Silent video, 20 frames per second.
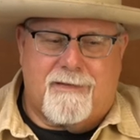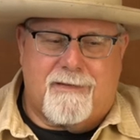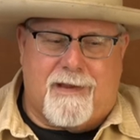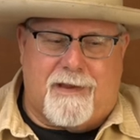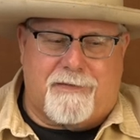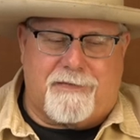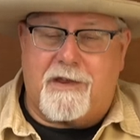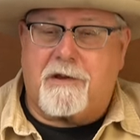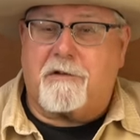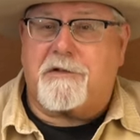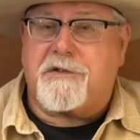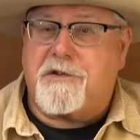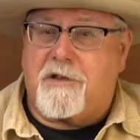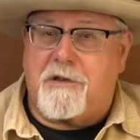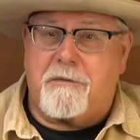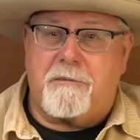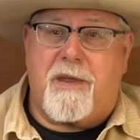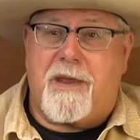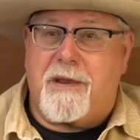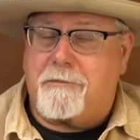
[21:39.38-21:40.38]
I think it was
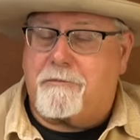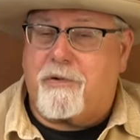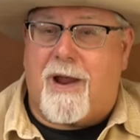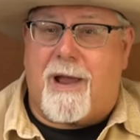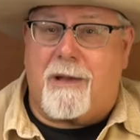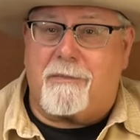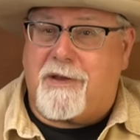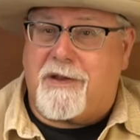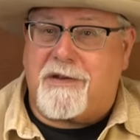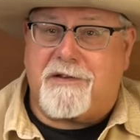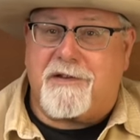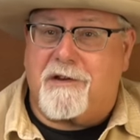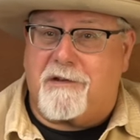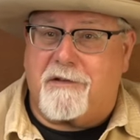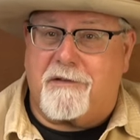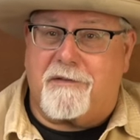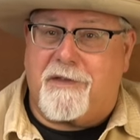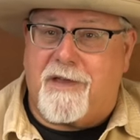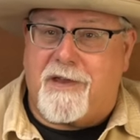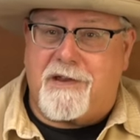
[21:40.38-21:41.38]
only made probably
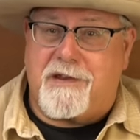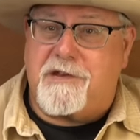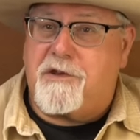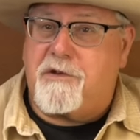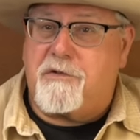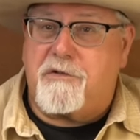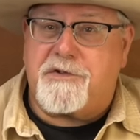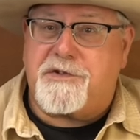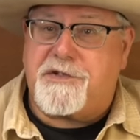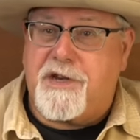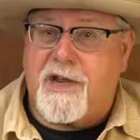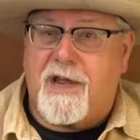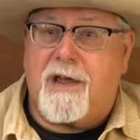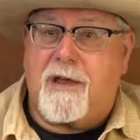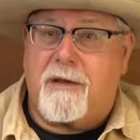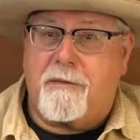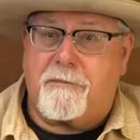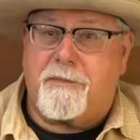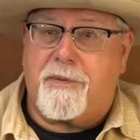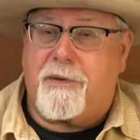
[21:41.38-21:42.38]
until they used
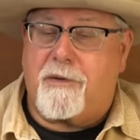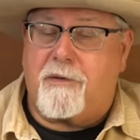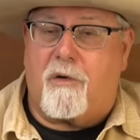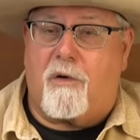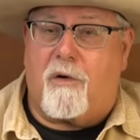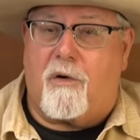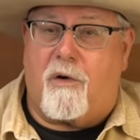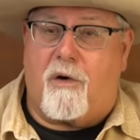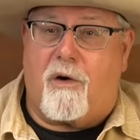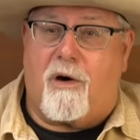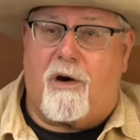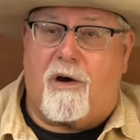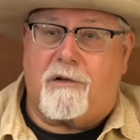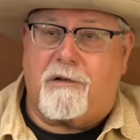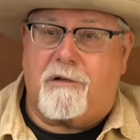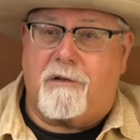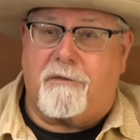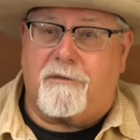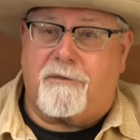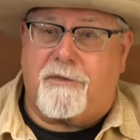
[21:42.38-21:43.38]
up
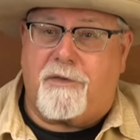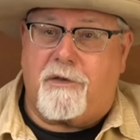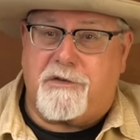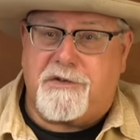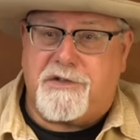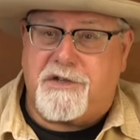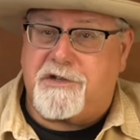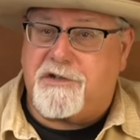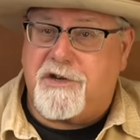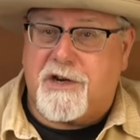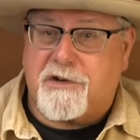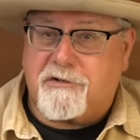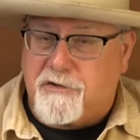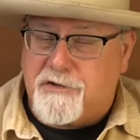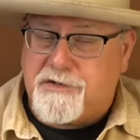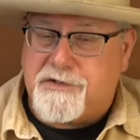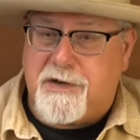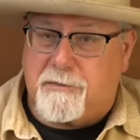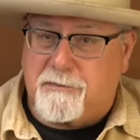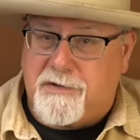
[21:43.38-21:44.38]
all of those ejector
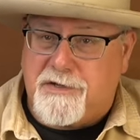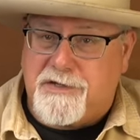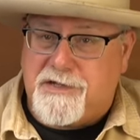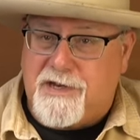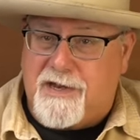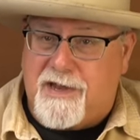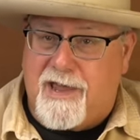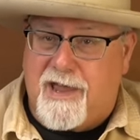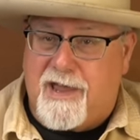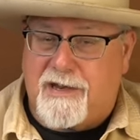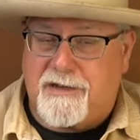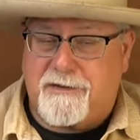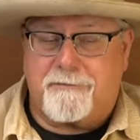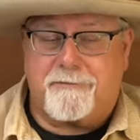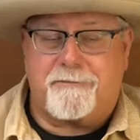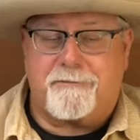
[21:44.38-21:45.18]
assemblies they had.